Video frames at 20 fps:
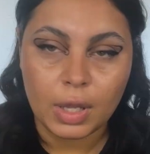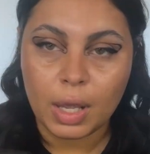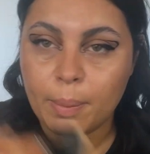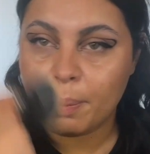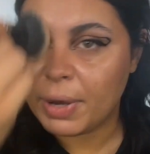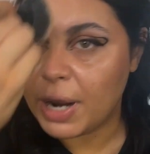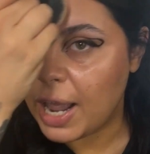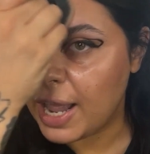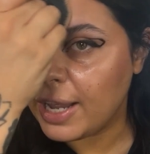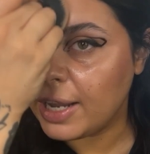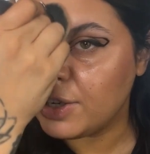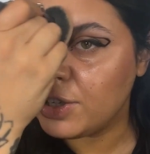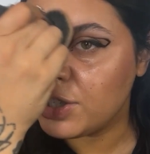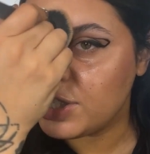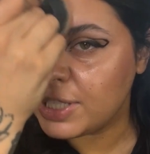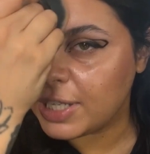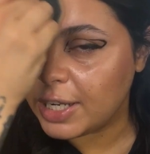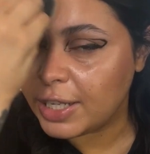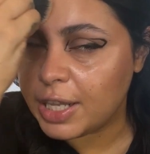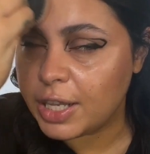But I
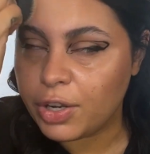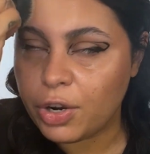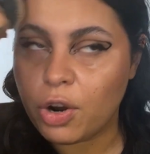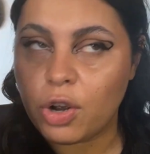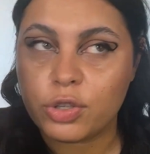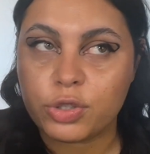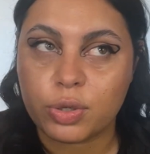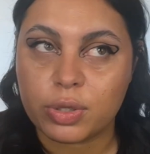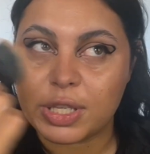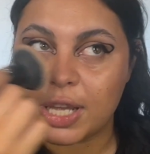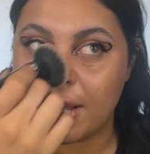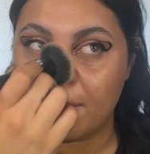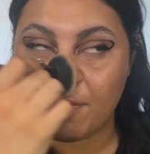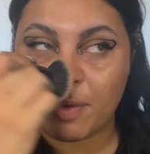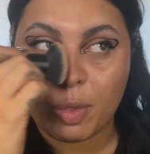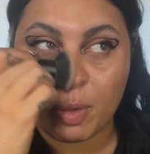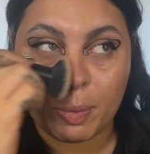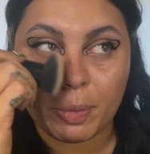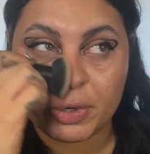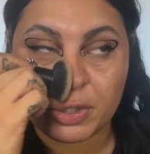understand that you're also saying it
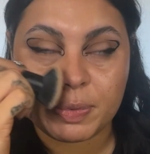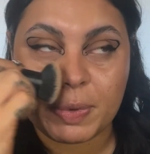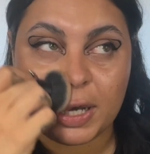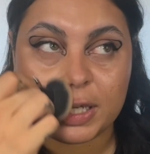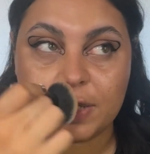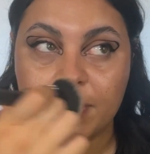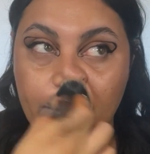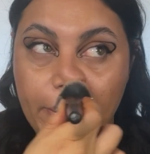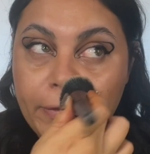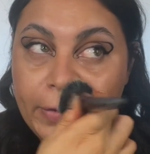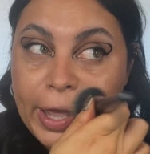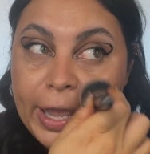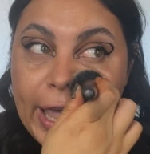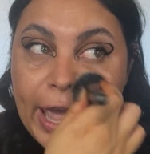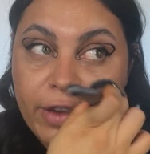from the perspective of like